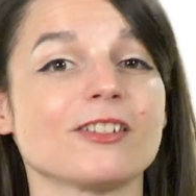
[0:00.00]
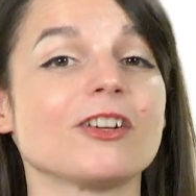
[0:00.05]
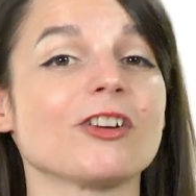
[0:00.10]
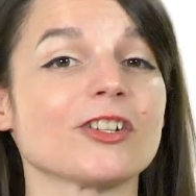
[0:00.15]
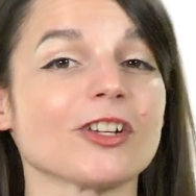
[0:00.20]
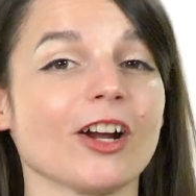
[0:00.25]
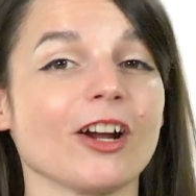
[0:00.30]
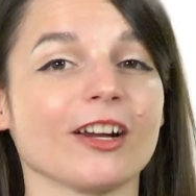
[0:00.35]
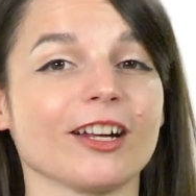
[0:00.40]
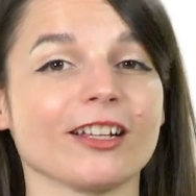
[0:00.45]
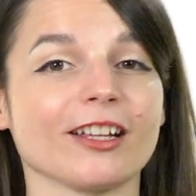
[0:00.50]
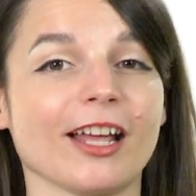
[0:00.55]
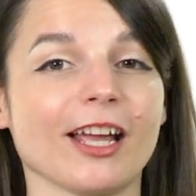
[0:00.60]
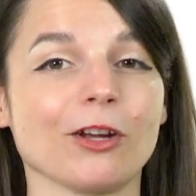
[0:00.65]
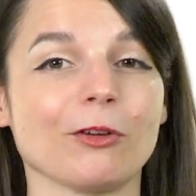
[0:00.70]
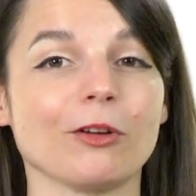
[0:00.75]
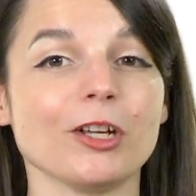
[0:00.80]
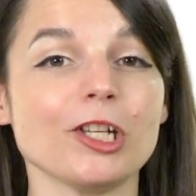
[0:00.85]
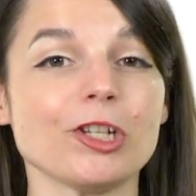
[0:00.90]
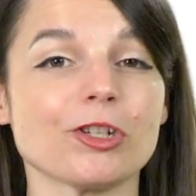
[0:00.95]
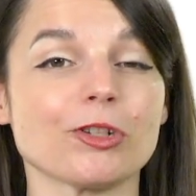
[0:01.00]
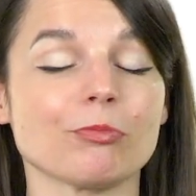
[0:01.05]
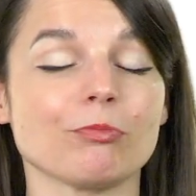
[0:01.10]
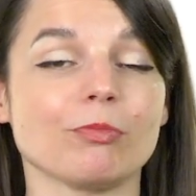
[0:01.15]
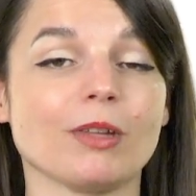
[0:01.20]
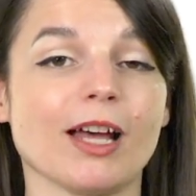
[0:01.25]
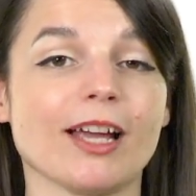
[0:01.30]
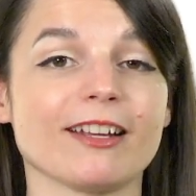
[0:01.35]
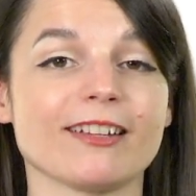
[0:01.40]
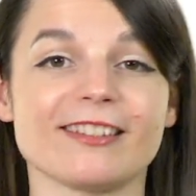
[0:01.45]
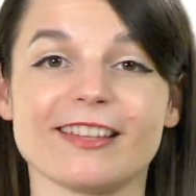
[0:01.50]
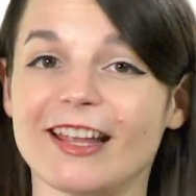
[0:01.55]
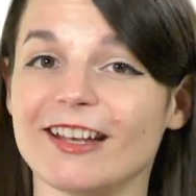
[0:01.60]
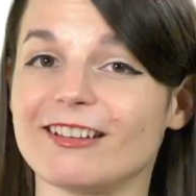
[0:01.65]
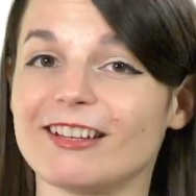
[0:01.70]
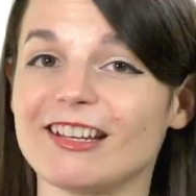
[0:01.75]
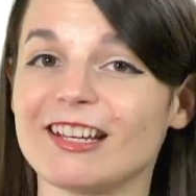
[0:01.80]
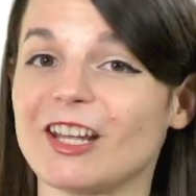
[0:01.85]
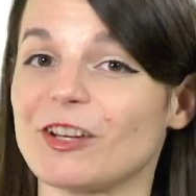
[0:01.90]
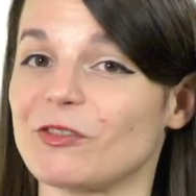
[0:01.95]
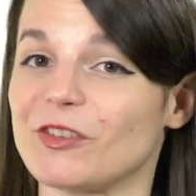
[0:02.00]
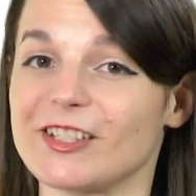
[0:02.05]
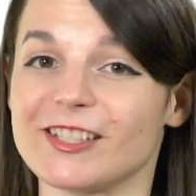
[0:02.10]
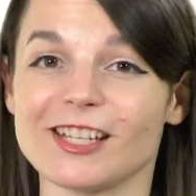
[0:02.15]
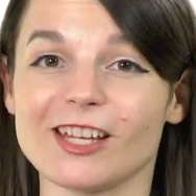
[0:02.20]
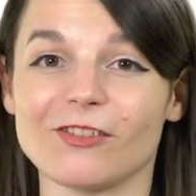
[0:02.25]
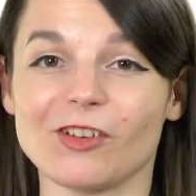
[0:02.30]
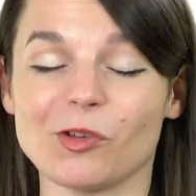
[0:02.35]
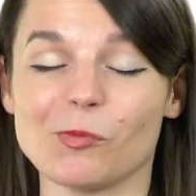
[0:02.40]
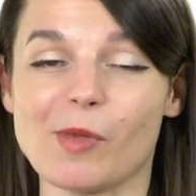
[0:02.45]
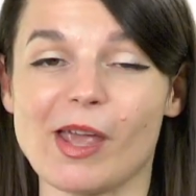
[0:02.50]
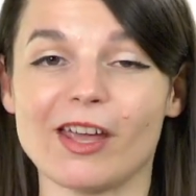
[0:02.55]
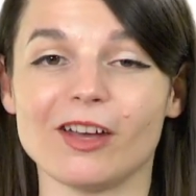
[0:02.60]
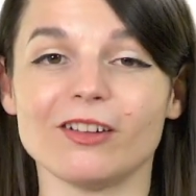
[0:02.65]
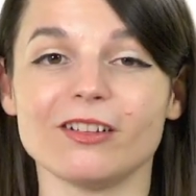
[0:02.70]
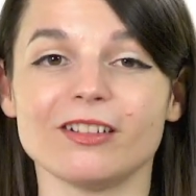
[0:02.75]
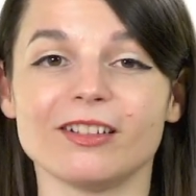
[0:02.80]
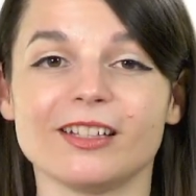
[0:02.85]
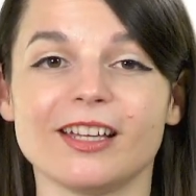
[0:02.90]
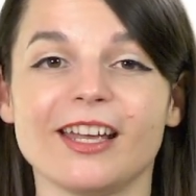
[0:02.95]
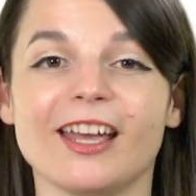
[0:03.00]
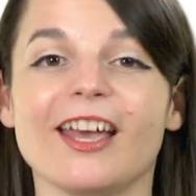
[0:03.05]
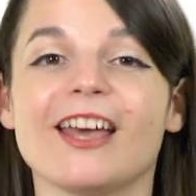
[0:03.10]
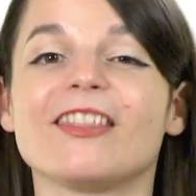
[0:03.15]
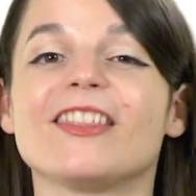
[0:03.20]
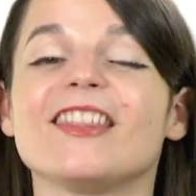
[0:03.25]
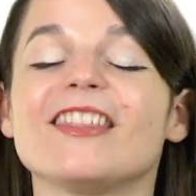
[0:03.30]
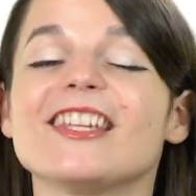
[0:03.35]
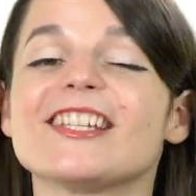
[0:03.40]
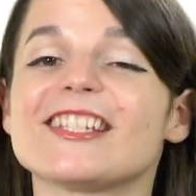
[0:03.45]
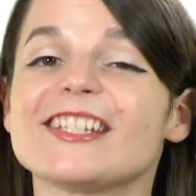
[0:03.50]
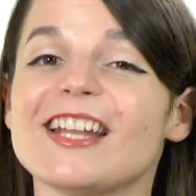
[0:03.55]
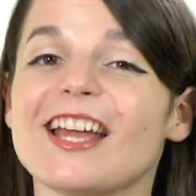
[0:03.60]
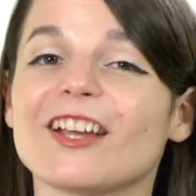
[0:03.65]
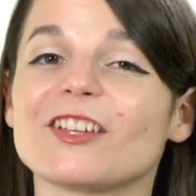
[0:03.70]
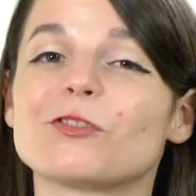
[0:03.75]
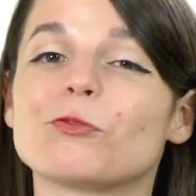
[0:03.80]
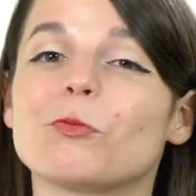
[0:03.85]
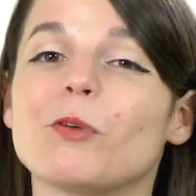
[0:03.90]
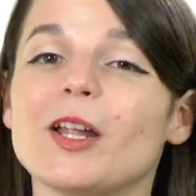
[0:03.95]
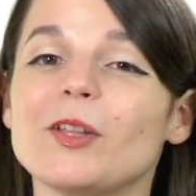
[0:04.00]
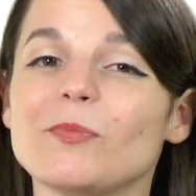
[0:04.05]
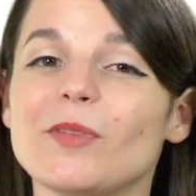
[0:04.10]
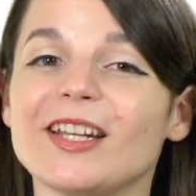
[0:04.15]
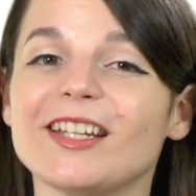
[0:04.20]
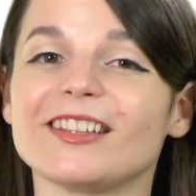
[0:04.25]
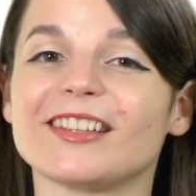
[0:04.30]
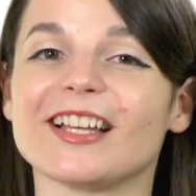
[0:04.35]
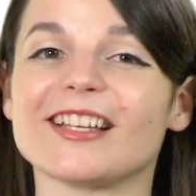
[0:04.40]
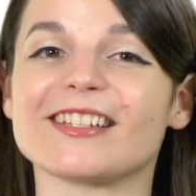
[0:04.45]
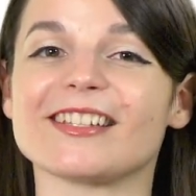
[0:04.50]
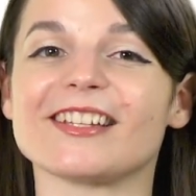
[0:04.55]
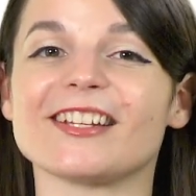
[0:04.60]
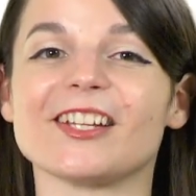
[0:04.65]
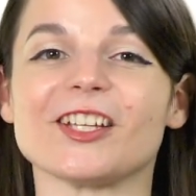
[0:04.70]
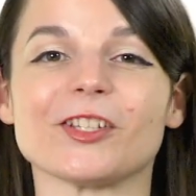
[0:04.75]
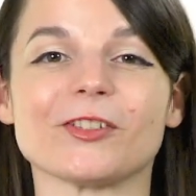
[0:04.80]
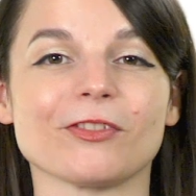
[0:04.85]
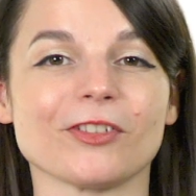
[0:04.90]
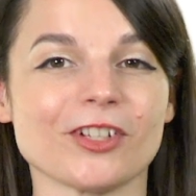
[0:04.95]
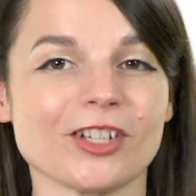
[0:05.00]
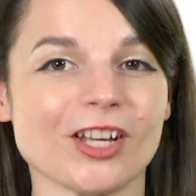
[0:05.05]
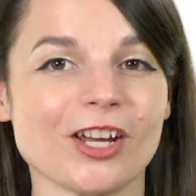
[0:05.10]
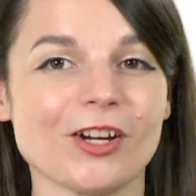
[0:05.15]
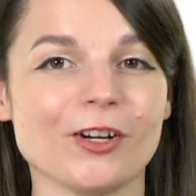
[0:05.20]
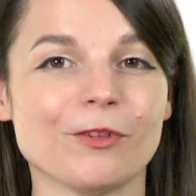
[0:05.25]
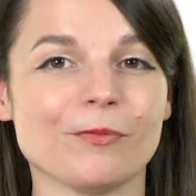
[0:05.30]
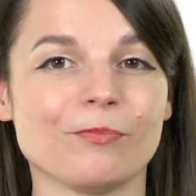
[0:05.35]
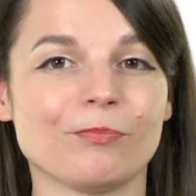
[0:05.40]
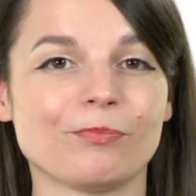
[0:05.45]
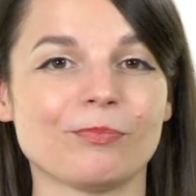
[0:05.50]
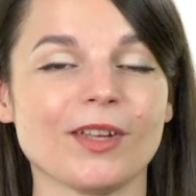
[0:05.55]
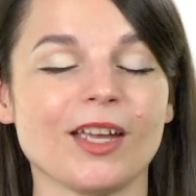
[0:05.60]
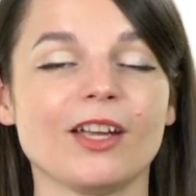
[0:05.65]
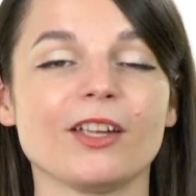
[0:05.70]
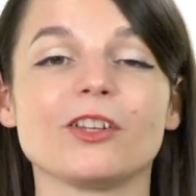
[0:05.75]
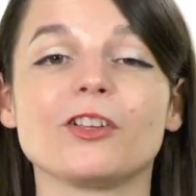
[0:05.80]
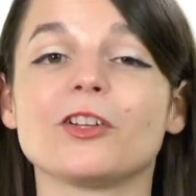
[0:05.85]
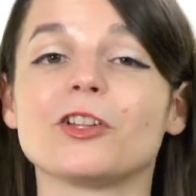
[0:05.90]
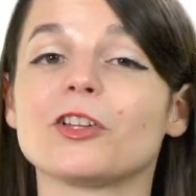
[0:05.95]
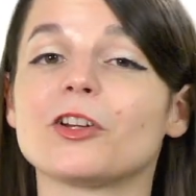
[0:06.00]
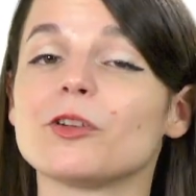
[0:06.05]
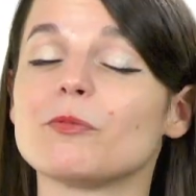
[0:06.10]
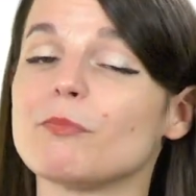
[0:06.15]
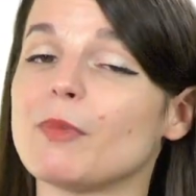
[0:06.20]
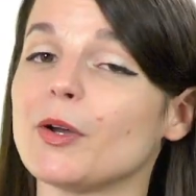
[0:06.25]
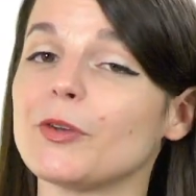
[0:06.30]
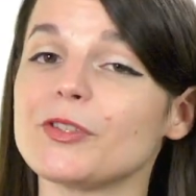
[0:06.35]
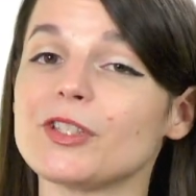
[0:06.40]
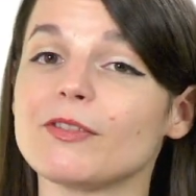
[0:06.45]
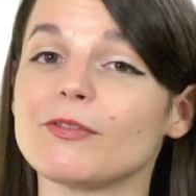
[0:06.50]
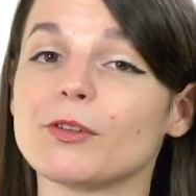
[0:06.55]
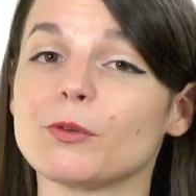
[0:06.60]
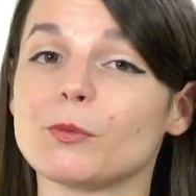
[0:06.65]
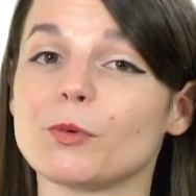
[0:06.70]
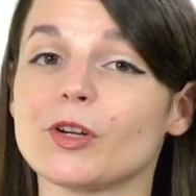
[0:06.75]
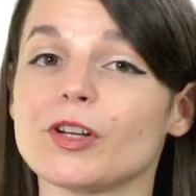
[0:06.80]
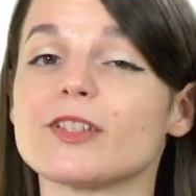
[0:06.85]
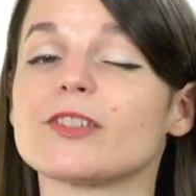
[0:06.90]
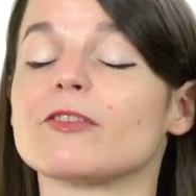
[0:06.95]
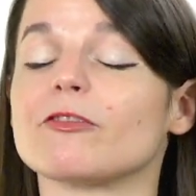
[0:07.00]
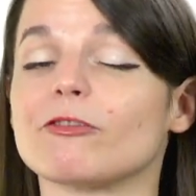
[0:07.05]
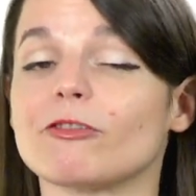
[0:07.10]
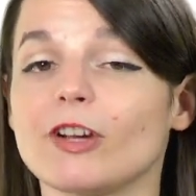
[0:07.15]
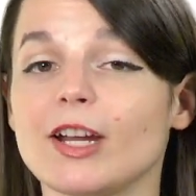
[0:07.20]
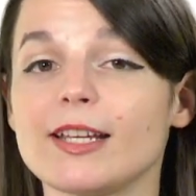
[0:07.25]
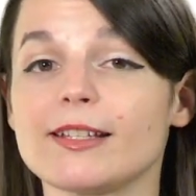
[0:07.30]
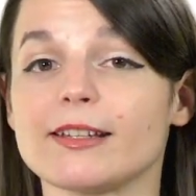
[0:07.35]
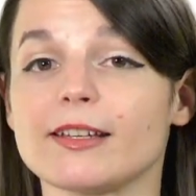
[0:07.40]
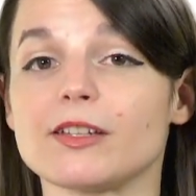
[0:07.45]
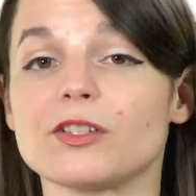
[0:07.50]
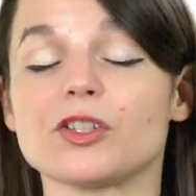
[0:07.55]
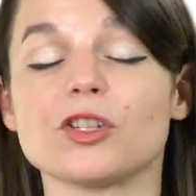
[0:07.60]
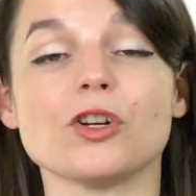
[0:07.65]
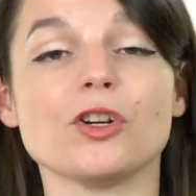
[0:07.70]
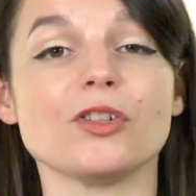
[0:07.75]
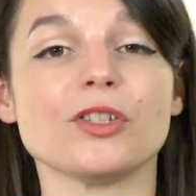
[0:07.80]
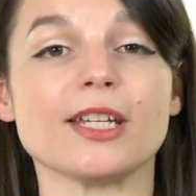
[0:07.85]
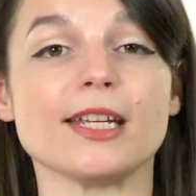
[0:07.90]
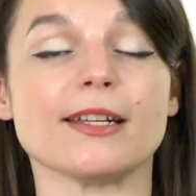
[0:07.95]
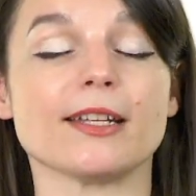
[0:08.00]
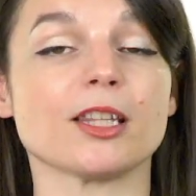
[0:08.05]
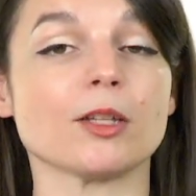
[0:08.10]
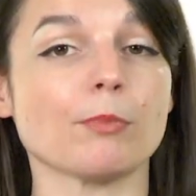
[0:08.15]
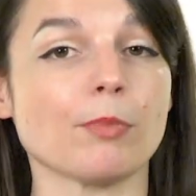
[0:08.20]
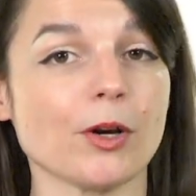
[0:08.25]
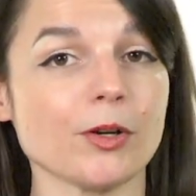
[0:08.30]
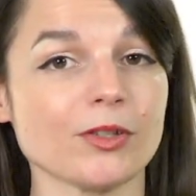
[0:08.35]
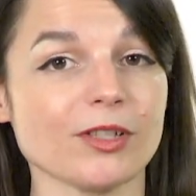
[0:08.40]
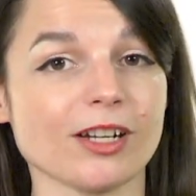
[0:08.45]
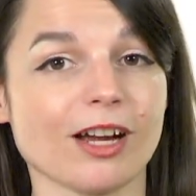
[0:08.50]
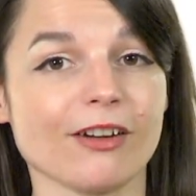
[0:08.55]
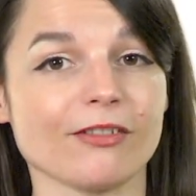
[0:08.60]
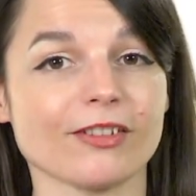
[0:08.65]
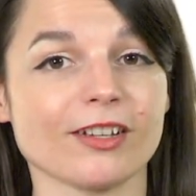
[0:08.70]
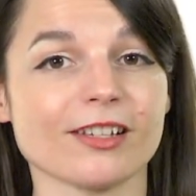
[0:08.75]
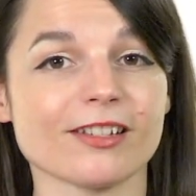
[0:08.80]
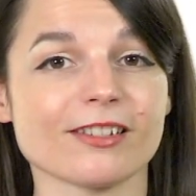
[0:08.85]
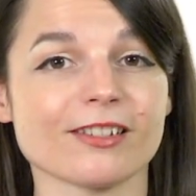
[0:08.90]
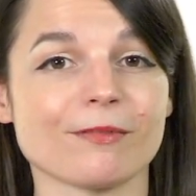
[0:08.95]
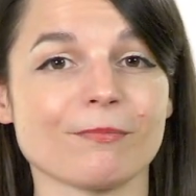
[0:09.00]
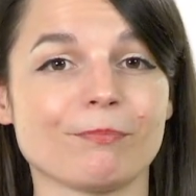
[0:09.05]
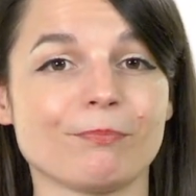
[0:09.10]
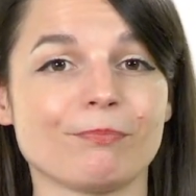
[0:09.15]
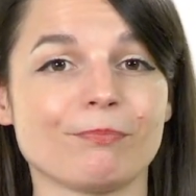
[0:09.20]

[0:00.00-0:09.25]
in your target language, like sending and receiving mail? Then this next 1-minute lesson is for you. You'll learn most of the words and phrases you'll need at the post office.